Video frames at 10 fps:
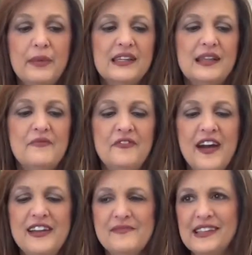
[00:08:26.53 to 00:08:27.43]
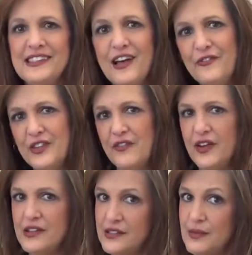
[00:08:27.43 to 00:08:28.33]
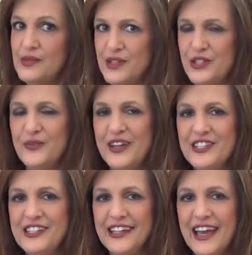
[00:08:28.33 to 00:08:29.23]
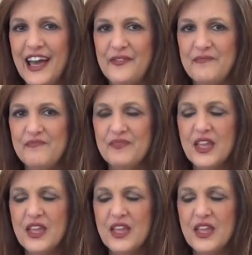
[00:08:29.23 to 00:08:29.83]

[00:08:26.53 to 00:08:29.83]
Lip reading: Because I'm finding myself in the very same situation again.